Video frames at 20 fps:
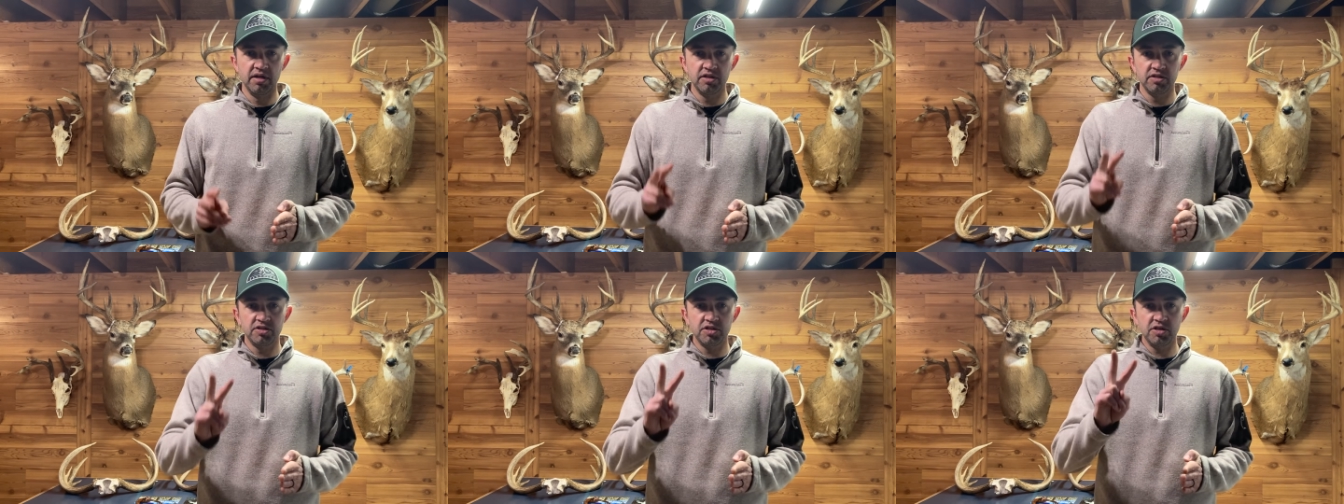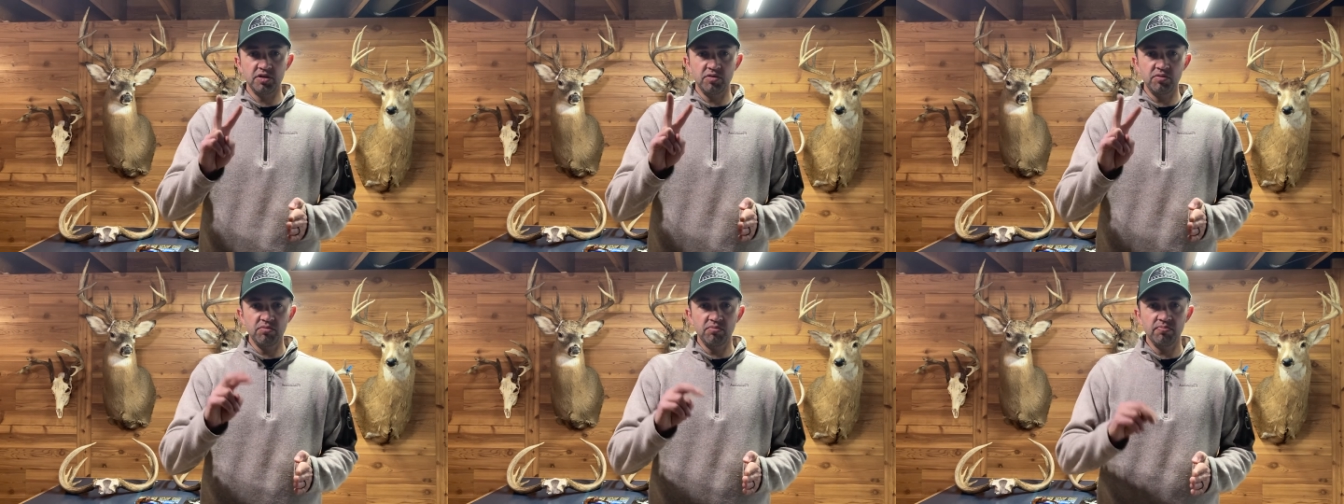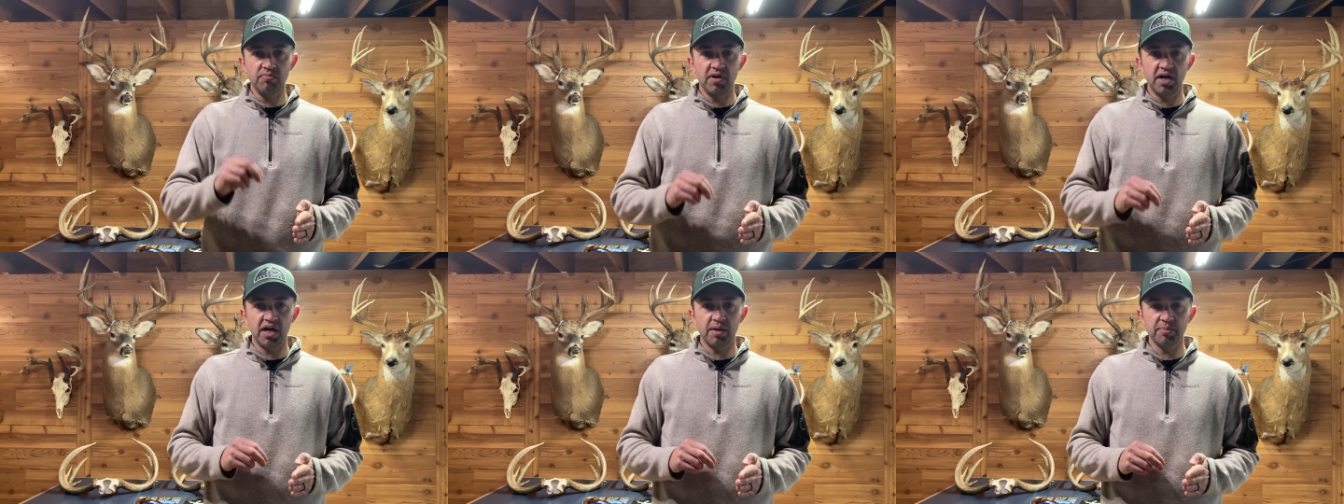Two,
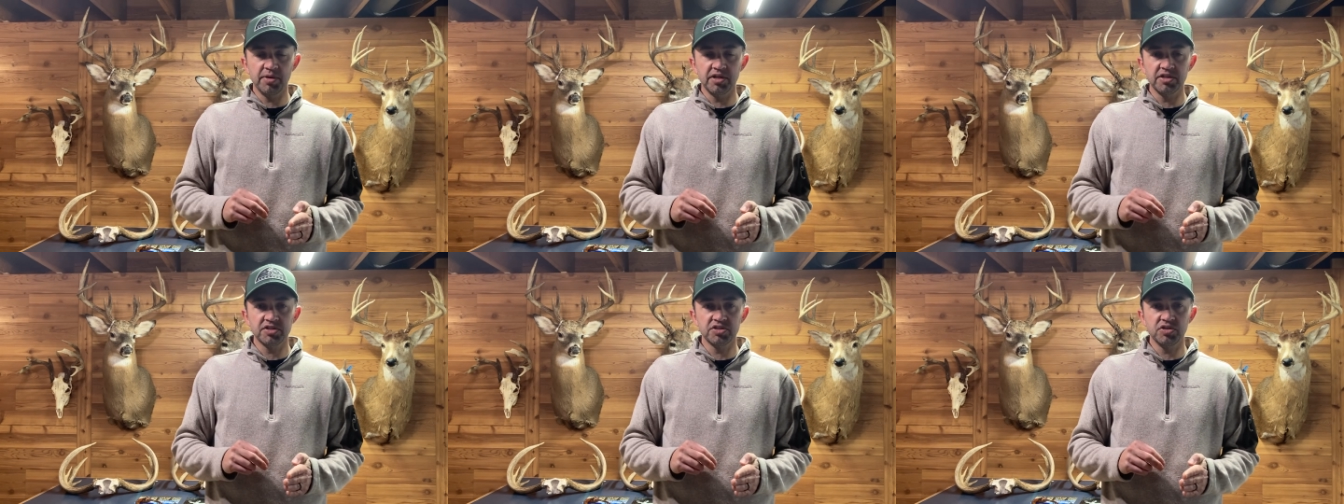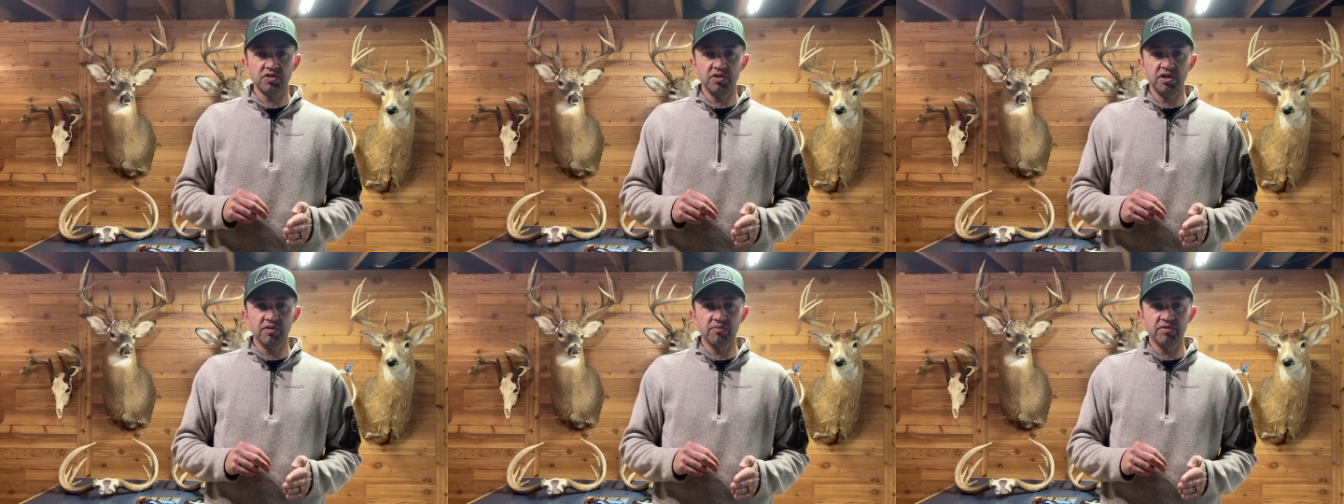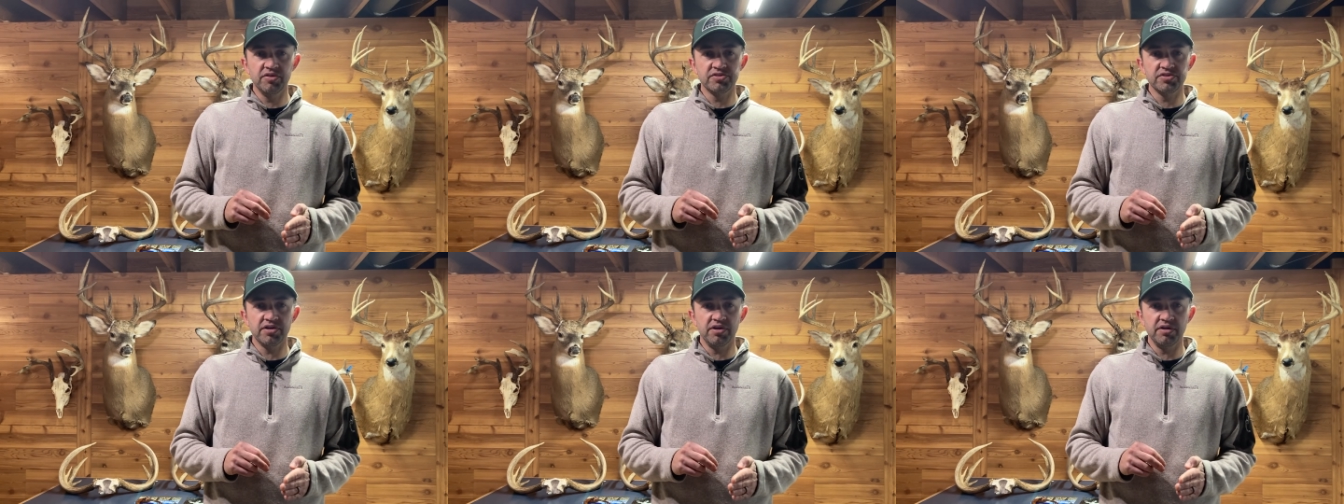I'm going to show you
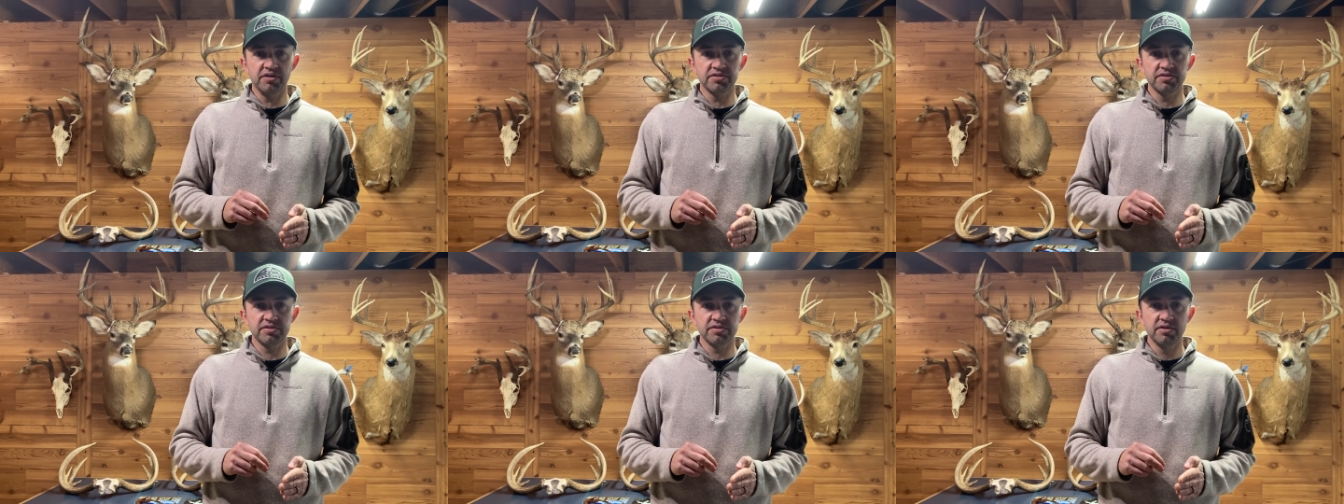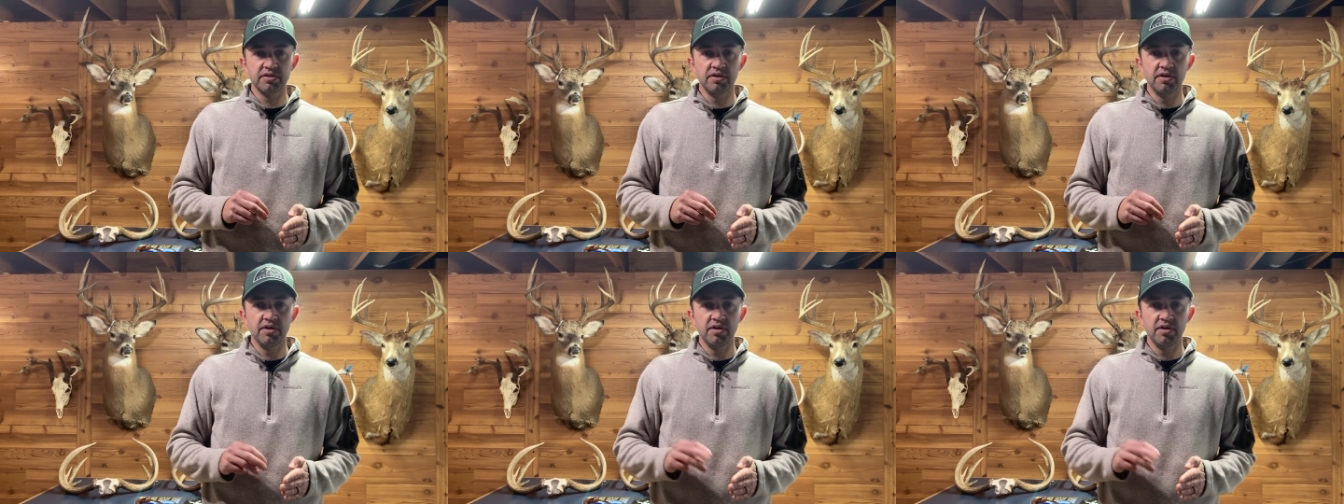results.